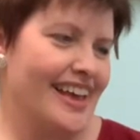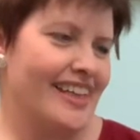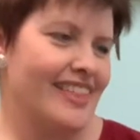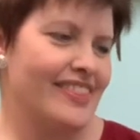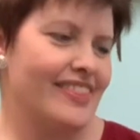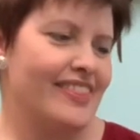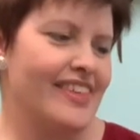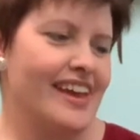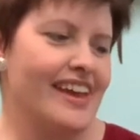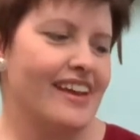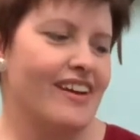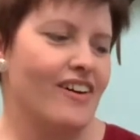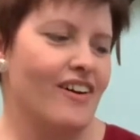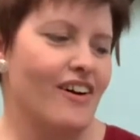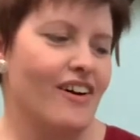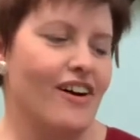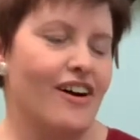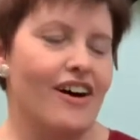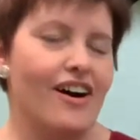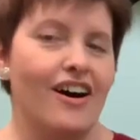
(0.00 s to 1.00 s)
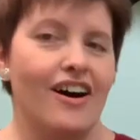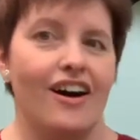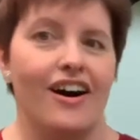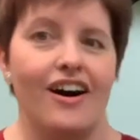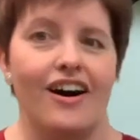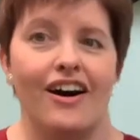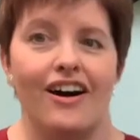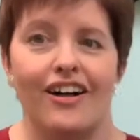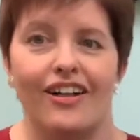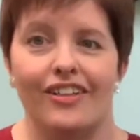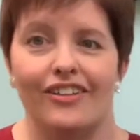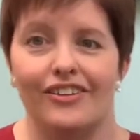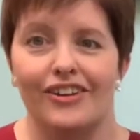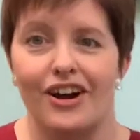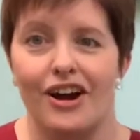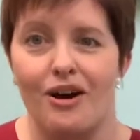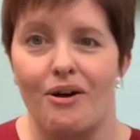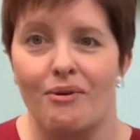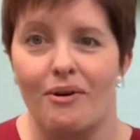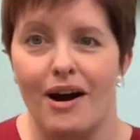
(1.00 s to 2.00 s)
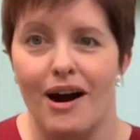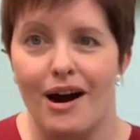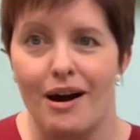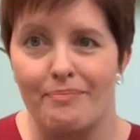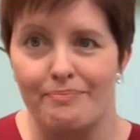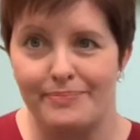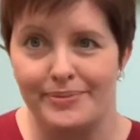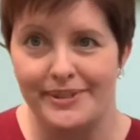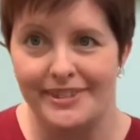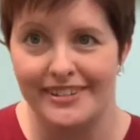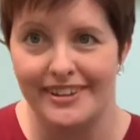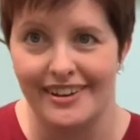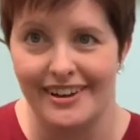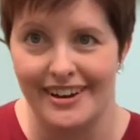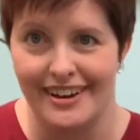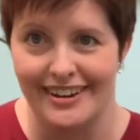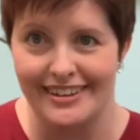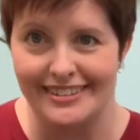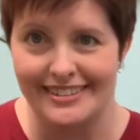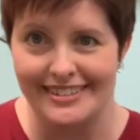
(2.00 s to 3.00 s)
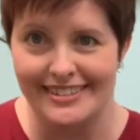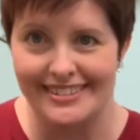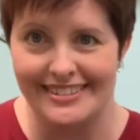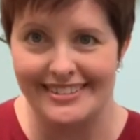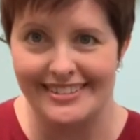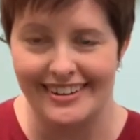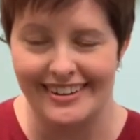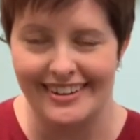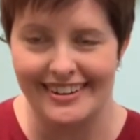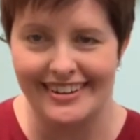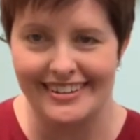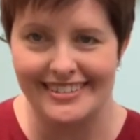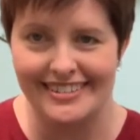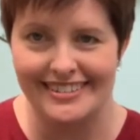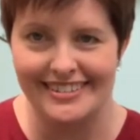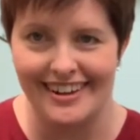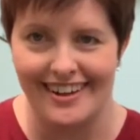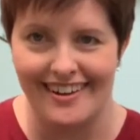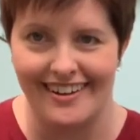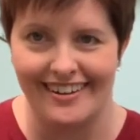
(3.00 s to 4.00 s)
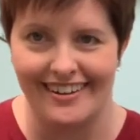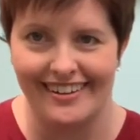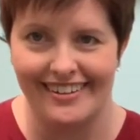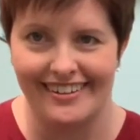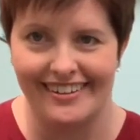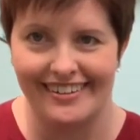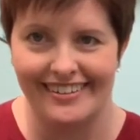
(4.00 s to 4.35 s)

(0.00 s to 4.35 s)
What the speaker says: They all go up to unstuck Duck.